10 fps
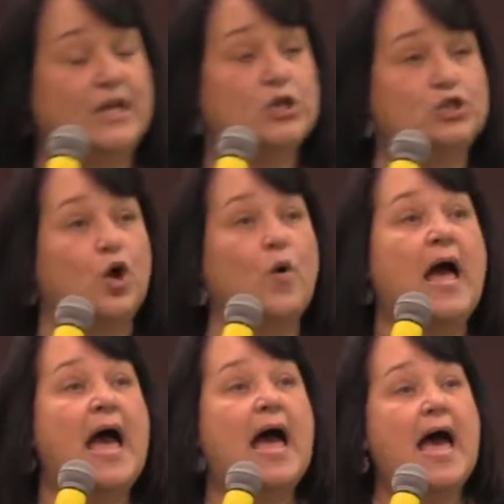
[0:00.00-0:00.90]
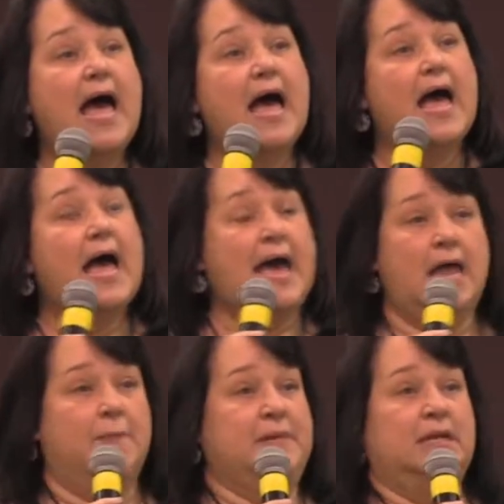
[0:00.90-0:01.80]
So,
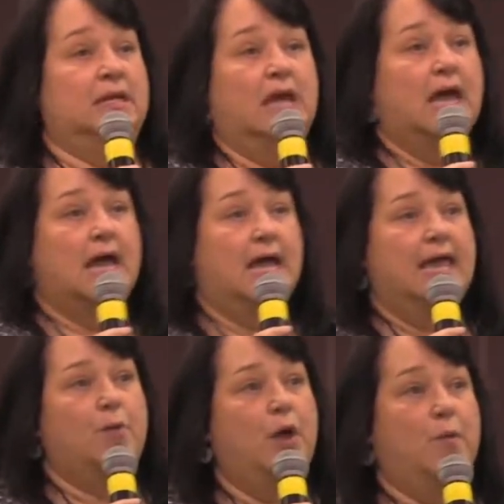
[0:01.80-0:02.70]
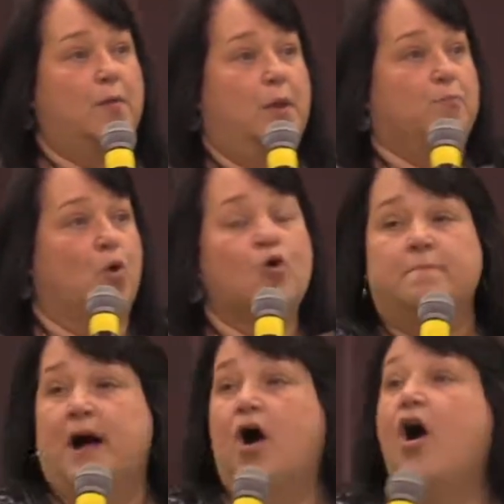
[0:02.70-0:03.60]
I mean, it broke
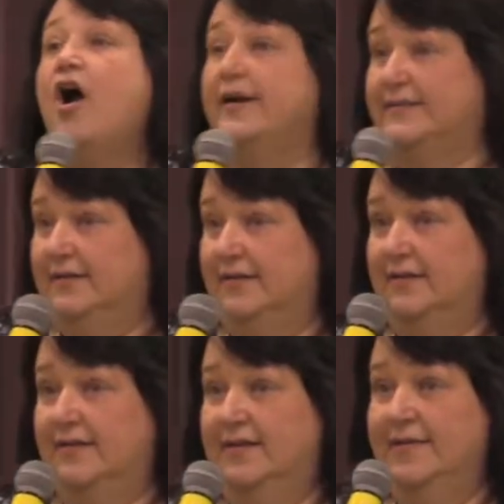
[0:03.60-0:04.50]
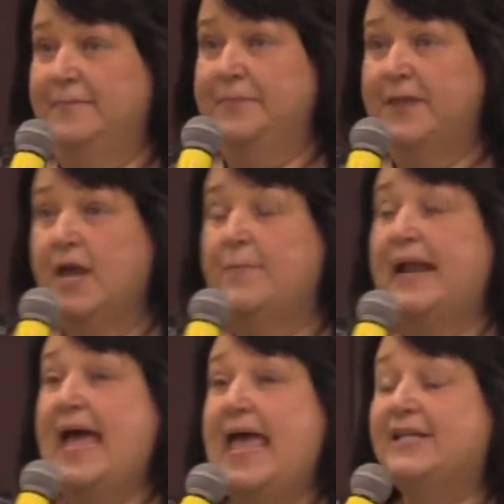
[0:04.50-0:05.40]
my heart. But
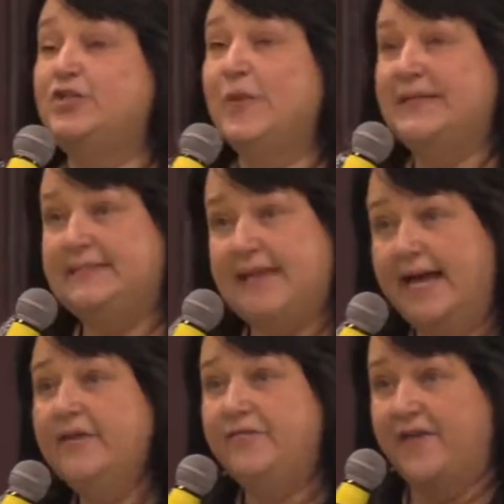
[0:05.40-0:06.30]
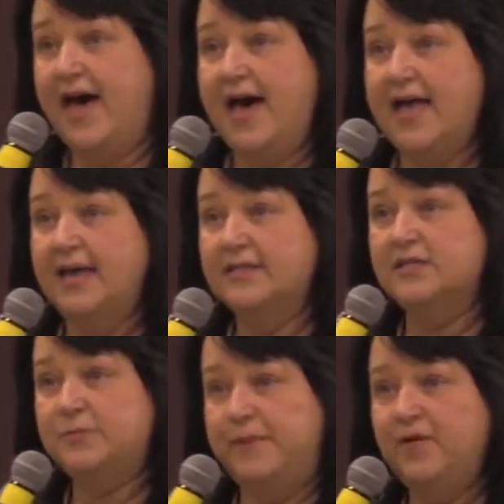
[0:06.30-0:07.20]
I had to identify the
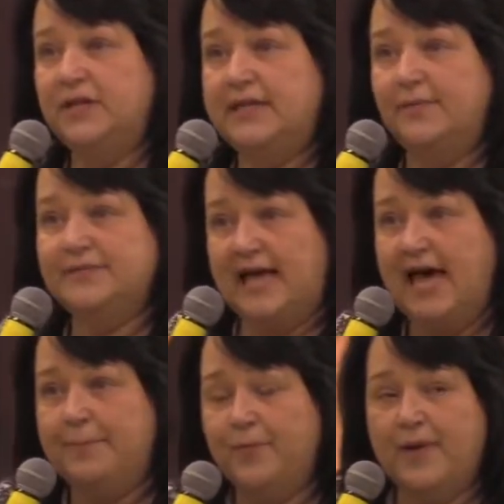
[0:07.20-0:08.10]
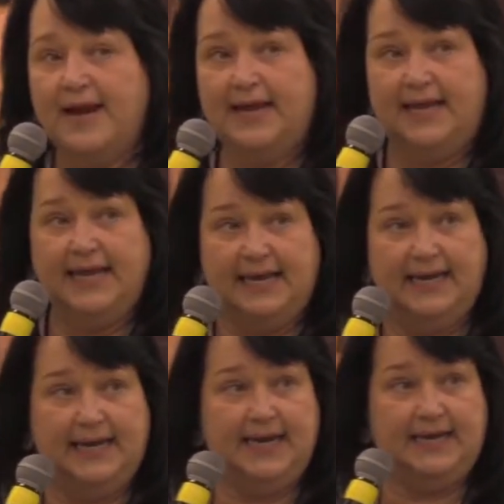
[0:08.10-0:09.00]
spirit that was operating
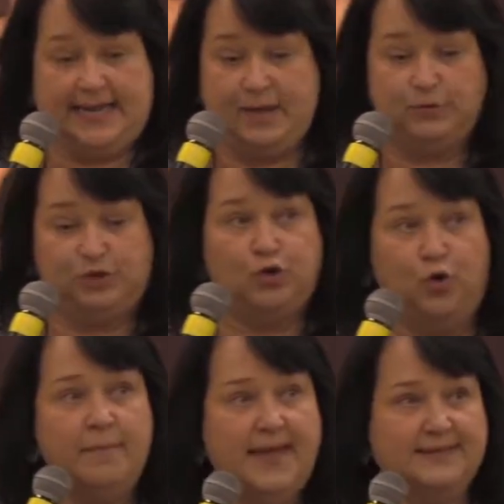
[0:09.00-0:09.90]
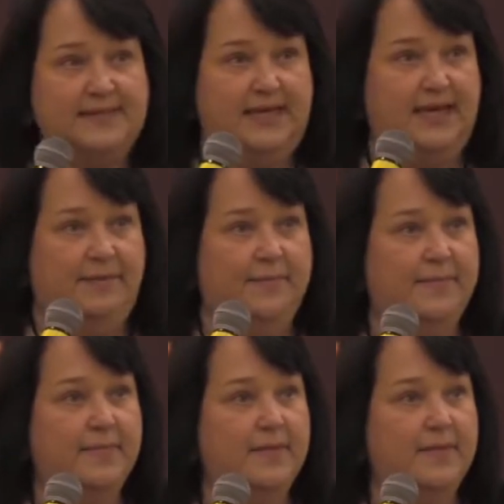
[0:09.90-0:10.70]
that was tormenting him,